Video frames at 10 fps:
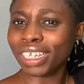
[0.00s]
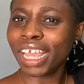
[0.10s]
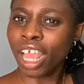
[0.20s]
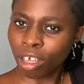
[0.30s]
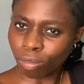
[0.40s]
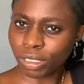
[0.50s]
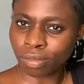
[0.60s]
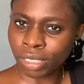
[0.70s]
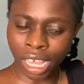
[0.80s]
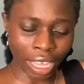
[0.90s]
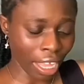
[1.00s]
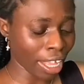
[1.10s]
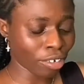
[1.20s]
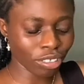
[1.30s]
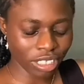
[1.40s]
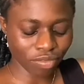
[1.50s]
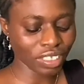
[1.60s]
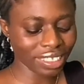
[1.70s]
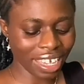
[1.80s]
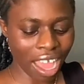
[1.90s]
helped me. Like, I cannot even
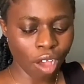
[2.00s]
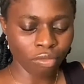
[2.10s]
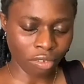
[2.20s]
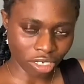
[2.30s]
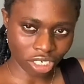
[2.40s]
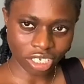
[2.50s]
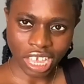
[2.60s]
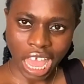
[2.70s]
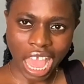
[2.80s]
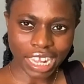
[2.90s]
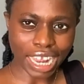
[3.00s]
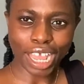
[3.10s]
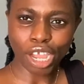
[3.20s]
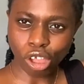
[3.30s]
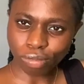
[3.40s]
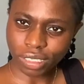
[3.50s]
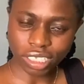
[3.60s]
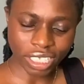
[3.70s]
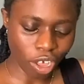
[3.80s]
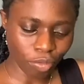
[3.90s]
say how much that helped.
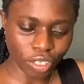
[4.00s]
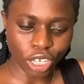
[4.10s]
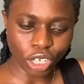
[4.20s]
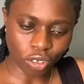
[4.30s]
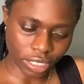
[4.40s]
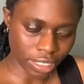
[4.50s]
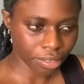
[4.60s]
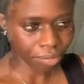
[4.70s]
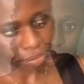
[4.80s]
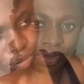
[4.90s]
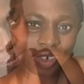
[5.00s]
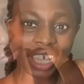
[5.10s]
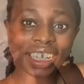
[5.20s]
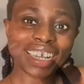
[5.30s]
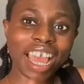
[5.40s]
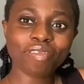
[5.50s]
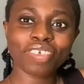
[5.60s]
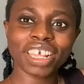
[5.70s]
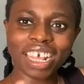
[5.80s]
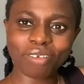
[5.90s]
It helped a lot. Okay, then
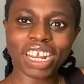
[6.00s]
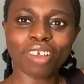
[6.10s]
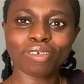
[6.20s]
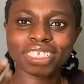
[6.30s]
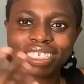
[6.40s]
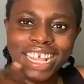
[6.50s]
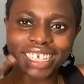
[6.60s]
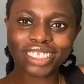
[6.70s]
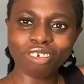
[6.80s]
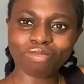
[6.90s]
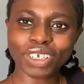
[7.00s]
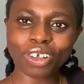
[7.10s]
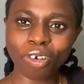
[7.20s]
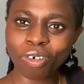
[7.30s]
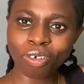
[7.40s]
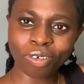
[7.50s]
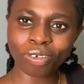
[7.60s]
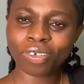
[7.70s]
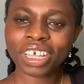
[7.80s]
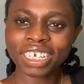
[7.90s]
after that, when I was like done with
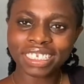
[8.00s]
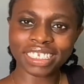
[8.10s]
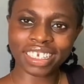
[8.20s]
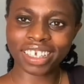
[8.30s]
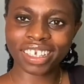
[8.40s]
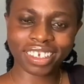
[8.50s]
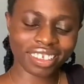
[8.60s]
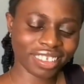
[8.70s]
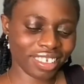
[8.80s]
all the